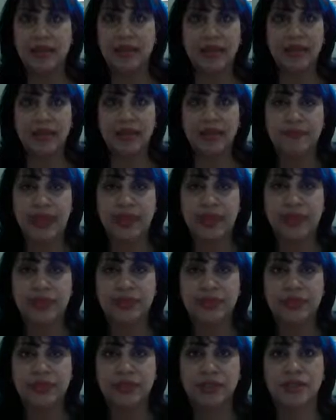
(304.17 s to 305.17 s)
the
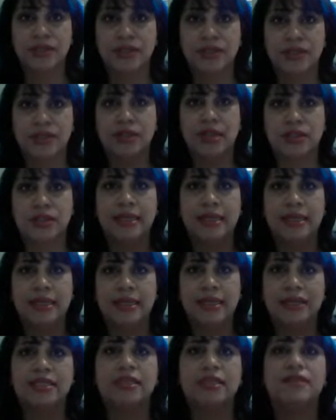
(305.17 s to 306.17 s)
inspections and such. Now
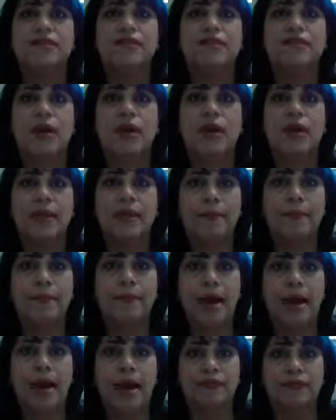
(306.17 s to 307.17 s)
this is for the
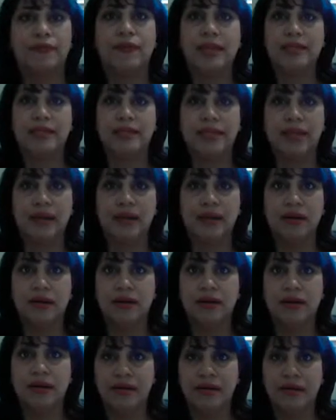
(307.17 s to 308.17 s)
buyer. For the seller,
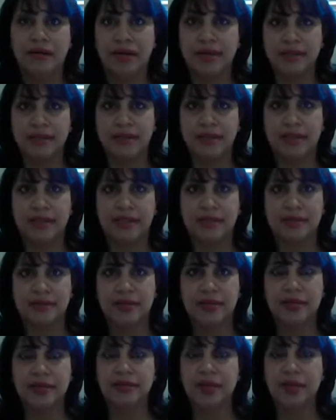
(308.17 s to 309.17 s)
there are other expenses.
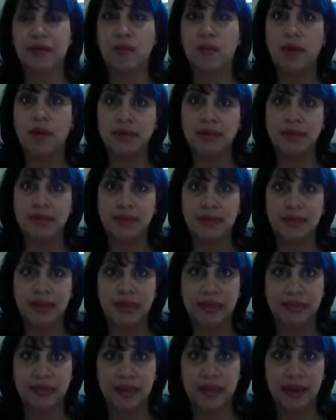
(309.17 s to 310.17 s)
Let's say once
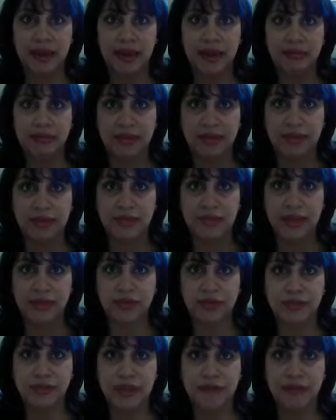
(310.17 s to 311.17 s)
the
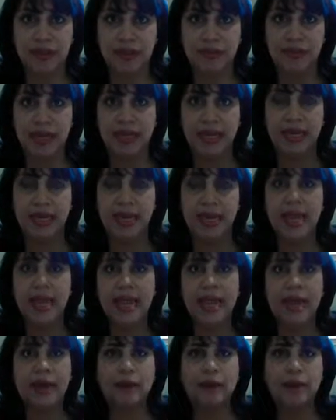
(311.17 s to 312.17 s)
inspections have come in
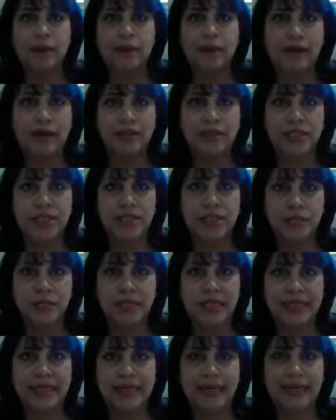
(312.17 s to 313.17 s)
and repairs need to
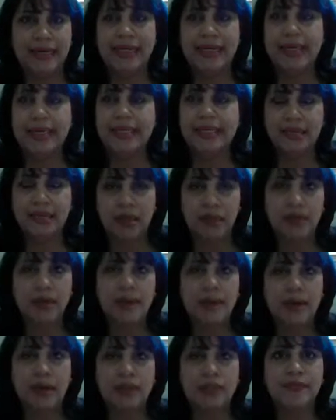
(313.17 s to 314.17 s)
be done, some
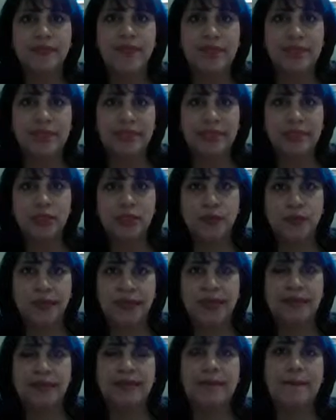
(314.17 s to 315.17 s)
repairs might need to be
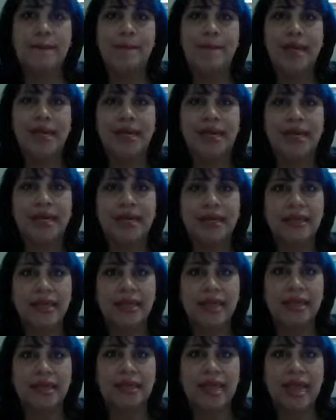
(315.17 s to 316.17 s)
done depending on
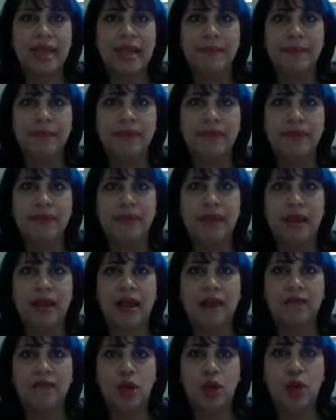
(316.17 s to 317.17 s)
the type
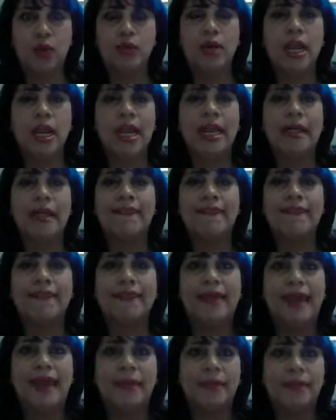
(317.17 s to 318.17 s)
of loan
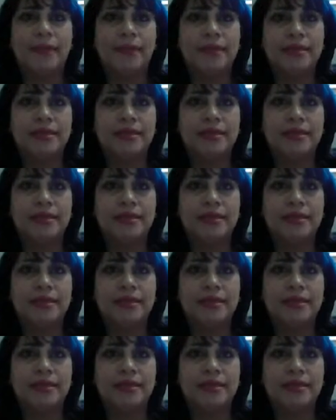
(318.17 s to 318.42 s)
that